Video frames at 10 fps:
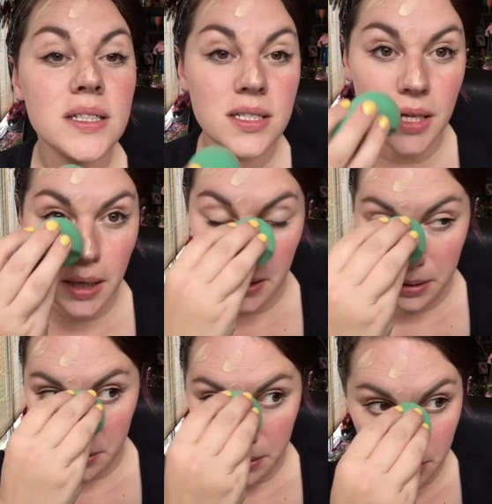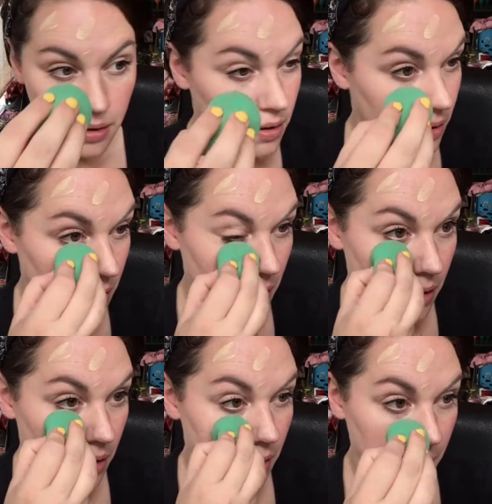to see,
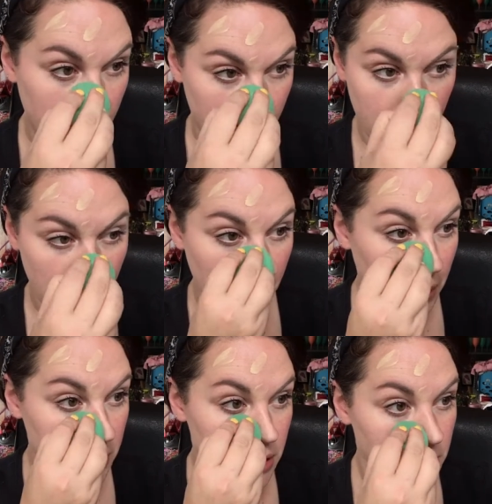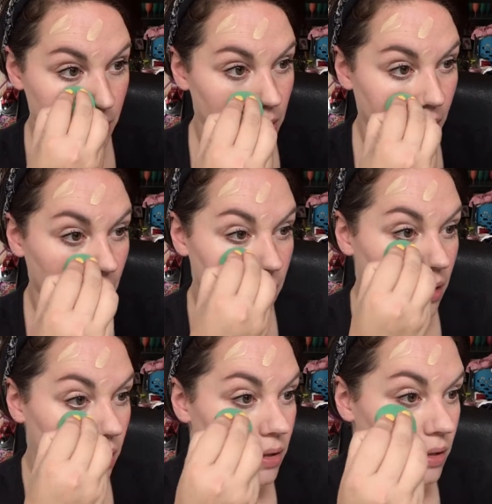and it seemed okay,
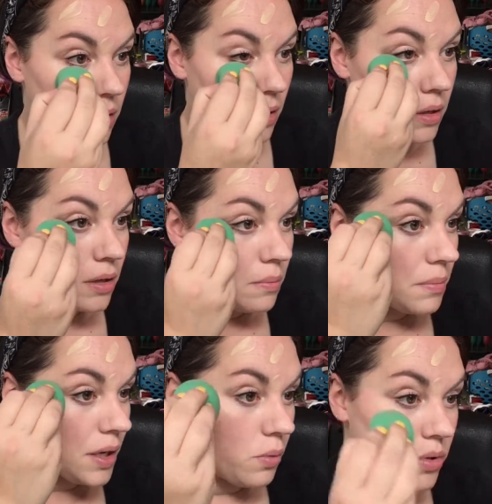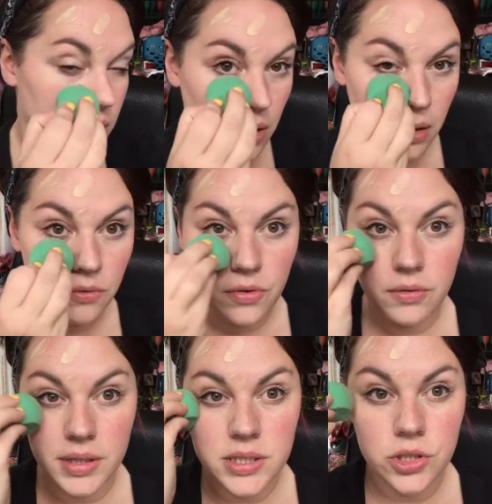but it was in like
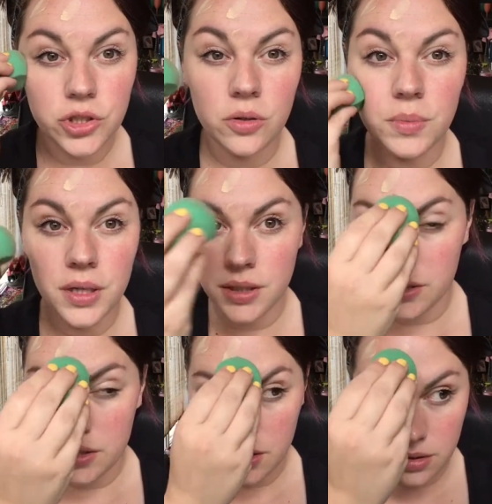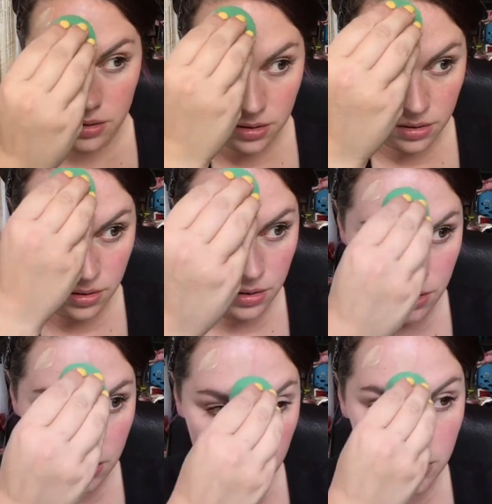fluorescent shop lights.
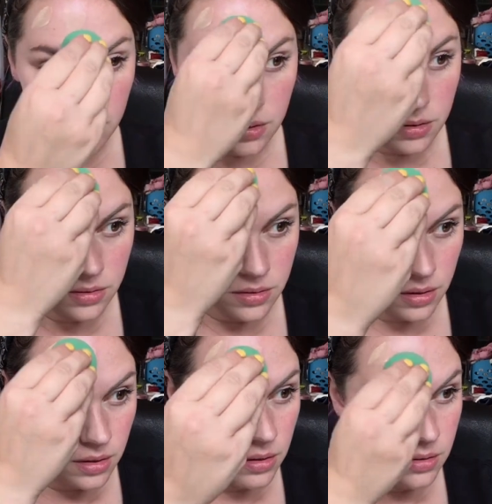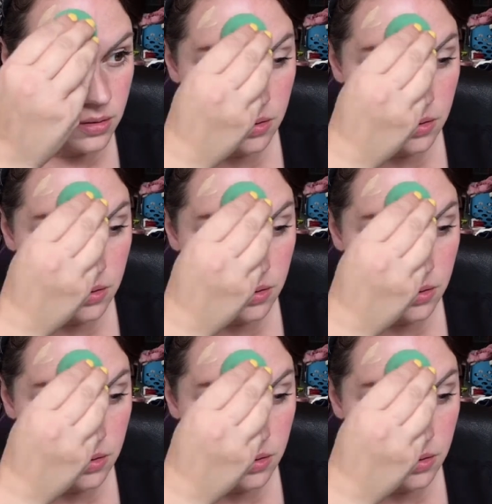So I